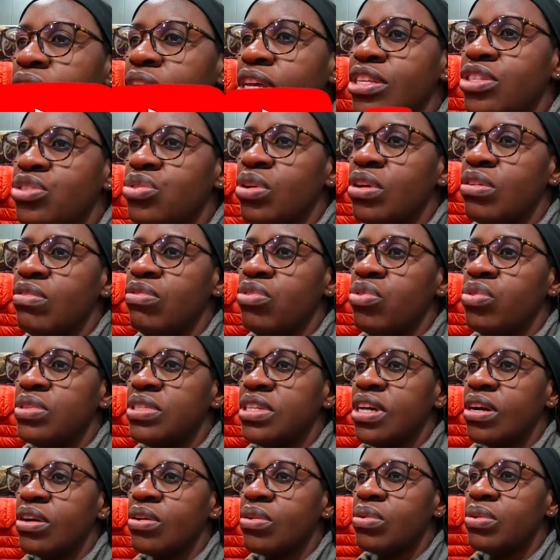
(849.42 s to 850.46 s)
Enjoy
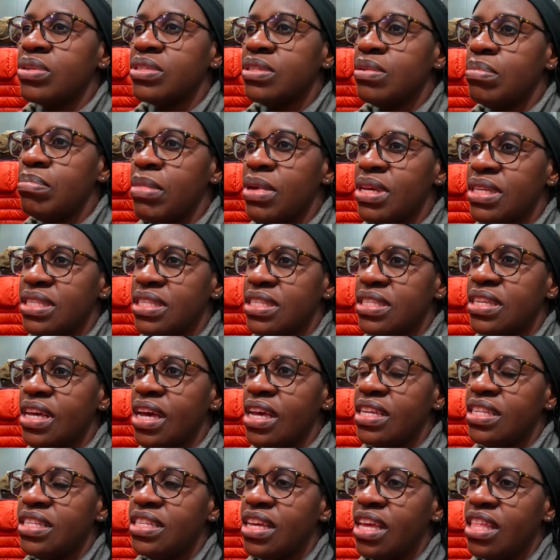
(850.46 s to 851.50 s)
views across
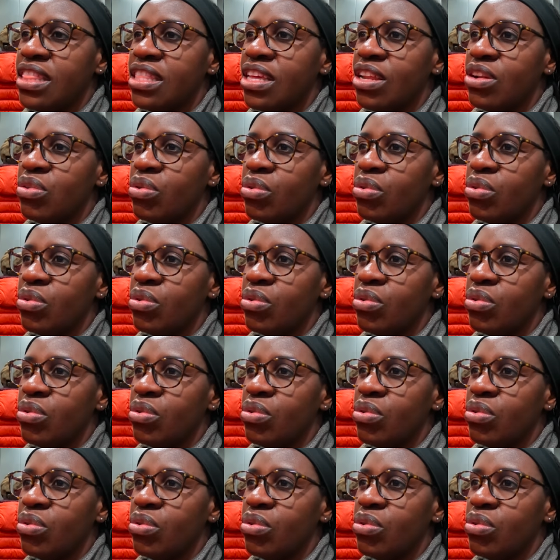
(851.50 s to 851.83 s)
Merseyside in the